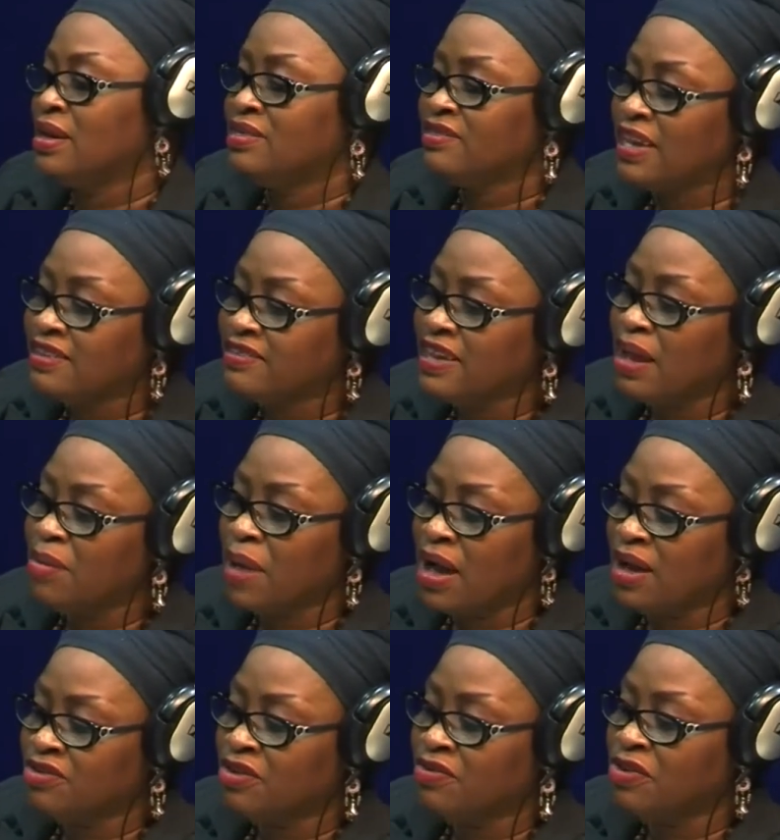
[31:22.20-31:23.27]
Take time
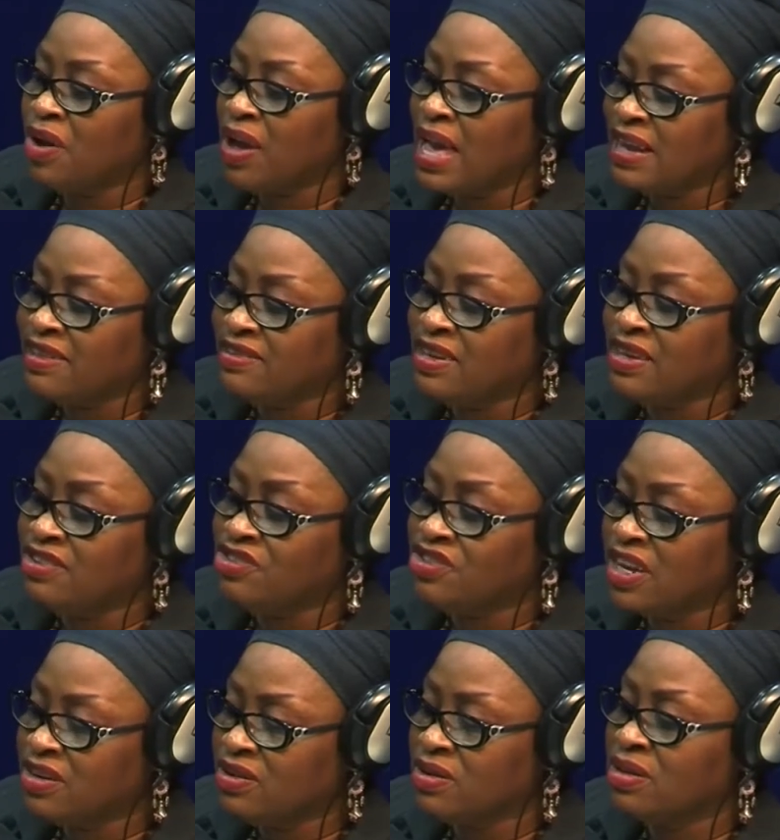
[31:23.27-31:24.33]
out of your hectic
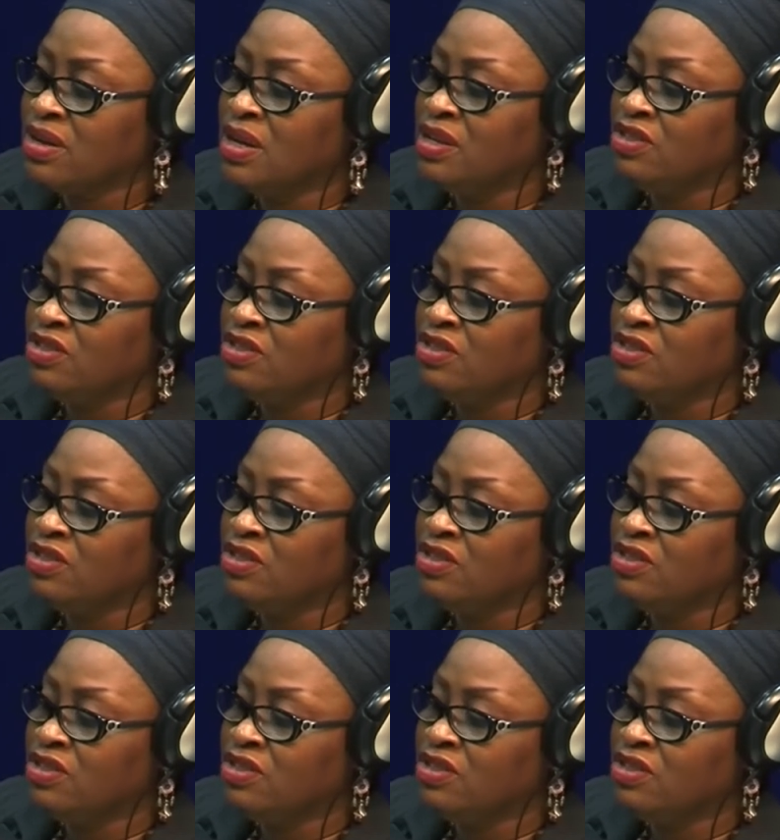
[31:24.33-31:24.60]
schedule